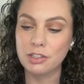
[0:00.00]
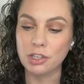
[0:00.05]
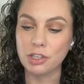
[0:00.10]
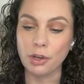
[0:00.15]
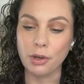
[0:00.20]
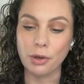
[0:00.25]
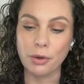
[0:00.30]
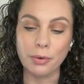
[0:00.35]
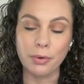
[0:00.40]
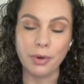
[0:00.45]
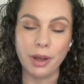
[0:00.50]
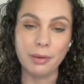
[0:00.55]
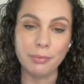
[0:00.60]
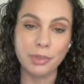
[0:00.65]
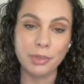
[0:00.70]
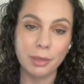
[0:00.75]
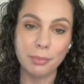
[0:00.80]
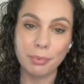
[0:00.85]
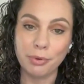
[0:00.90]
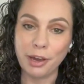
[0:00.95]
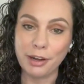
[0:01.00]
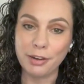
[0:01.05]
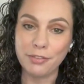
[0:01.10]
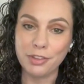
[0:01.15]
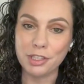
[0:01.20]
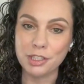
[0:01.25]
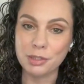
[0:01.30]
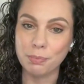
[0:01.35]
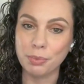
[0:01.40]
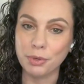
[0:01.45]
So I'm really proud of
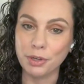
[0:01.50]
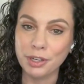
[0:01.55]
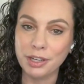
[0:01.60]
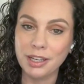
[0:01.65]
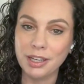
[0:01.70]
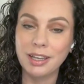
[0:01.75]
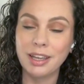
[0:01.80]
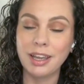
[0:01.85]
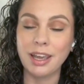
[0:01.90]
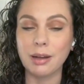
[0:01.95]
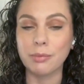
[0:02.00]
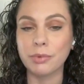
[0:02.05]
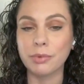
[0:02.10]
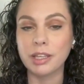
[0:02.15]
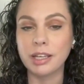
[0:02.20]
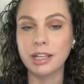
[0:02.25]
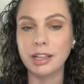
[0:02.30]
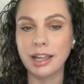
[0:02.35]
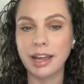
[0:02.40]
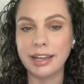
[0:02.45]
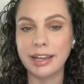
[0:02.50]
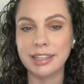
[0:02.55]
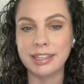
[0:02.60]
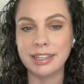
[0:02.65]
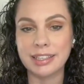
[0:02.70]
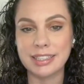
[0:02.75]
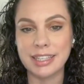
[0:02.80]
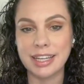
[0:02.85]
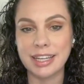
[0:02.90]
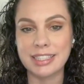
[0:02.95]
this book, and I'm really glad that
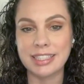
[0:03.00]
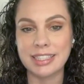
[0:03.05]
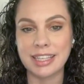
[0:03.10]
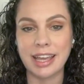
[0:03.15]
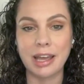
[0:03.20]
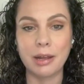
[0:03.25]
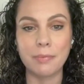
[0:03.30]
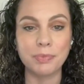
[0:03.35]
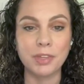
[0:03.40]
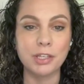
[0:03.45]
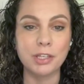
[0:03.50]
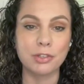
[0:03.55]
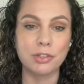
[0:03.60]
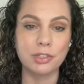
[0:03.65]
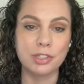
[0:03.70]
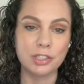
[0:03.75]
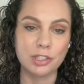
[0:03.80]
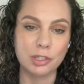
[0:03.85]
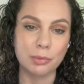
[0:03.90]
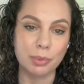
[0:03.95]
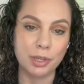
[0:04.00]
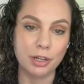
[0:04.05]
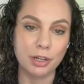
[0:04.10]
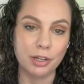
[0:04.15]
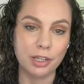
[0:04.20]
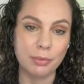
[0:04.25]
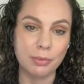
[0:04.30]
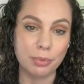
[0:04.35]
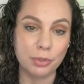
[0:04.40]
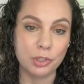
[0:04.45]
it takes that
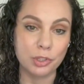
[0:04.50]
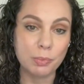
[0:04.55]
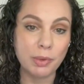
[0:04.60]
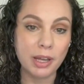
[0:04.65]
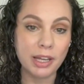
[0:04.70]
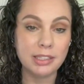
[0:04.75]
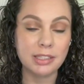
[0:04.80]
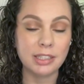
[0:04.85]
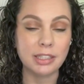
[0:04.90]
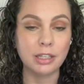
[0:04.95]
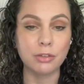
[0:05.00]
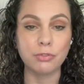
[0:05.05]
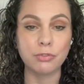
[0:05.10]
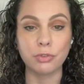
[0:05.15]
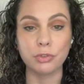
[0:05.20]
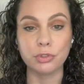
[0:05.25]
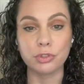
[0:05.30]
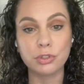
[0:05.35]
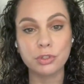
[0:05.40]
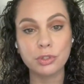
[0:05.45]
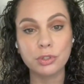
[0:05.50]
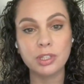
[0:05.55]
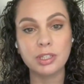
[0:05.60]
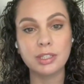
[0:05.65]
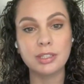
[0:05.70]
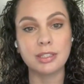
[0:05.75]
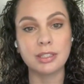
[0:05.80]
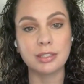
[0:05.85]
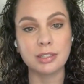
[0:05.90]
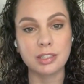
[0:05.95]
interdisciplinary perspective for
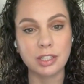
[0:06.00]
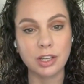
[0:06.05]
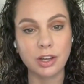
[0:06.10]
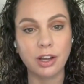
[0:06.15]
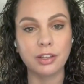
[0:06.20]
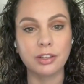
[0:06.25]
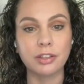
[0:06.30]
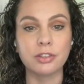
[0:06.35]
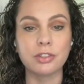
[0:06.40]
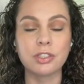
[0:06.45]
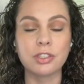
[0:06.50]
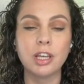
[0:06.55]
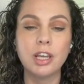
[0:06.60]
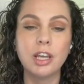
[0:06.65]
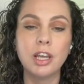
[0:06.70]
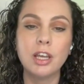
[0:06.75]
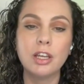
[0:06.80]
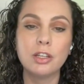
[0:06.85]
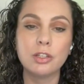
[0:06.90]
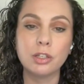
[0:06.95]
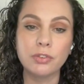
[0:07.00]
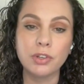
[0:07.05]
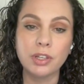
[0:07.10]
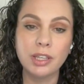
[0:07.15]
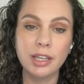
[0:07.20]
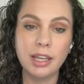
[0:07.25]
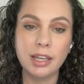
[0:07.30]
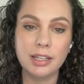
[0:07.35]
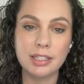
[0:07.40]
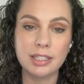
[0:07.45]
students and scholars to
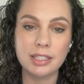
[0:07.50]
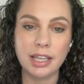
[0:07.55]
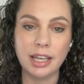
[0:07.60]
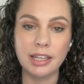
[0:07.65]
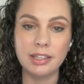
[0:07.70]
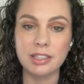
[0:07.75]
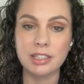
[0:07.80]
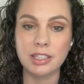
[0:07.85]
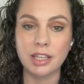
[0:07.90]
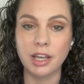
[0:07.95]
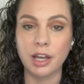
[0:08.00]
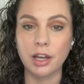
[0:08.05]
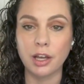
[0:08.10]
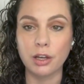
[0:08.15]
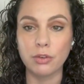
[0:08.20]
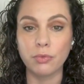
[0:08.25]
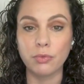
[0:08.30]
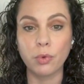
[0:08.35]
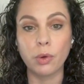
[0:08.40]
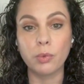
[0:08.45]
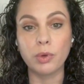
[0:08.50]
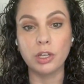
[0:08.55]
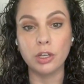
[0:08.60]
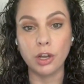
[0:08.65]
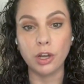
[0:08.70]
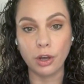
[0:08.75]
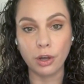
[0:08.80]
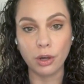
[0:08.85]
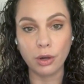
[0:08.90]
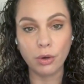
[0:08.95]
really get a sense of what we
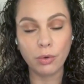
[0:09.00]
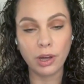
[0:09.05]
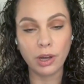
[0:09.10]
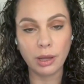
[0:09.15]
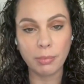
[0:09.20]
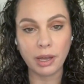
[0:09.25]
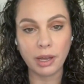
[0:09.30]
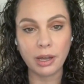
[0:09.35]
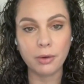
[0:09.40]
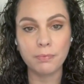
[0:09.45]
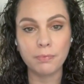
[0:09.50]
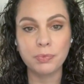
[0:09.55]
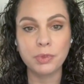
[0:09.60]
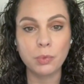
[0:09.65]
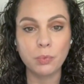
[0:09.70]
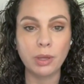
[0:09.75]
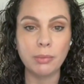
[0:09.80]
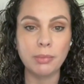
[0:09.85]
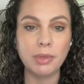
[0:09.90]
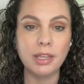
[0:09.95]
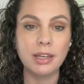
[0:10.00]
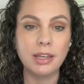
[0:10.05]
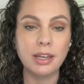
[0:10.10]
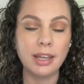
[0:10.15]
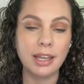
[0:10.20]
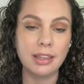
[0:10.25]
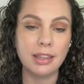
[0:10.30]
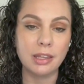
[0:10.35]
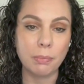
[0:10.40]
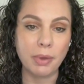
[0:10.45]
know about women
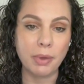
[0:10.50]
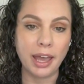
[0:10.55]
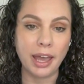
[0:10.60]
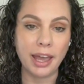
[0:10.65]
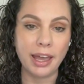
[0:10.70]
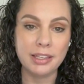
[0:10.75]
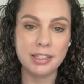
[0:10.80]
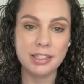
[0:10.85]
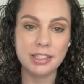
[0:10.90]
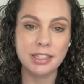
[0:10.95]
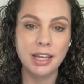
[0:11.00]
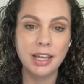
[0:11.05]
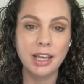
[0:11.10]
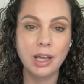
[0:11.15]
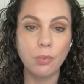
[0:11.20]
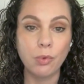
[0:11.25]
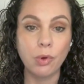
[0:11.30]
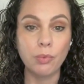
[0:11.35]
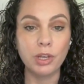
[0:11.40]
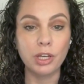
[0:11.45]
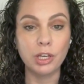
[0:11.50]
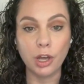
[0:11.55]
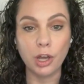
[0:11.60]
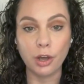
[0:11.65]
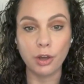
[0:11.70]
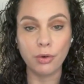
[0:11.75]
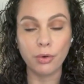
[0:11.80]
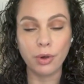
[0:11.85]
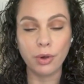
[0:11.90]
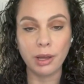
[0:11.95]
in the past, what we
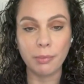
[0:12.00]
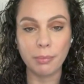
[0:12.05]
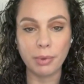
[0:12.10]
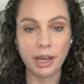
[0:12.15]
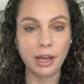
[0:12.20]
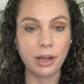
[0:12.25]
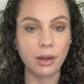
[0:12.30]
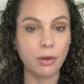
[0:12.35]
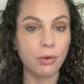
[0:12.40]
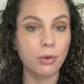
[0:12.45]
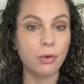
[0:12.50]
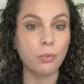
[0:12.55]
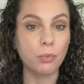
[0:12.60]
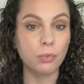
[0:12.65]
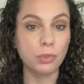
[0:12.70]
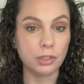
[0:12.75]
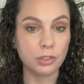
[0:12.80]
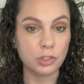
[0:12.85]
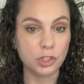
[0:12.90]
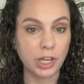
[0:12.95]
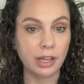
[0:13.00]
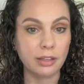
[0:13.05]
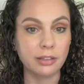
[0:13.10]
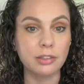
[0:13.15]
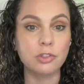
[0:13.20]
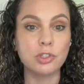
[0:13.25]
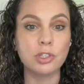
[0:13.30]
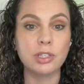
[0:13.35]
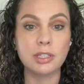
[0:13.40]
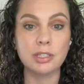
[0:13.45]
know about the
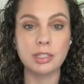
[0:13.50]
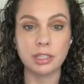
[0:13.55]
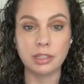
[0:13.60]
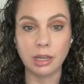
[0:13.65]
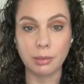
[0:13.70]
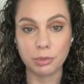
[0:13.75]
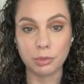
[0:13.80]
challenges and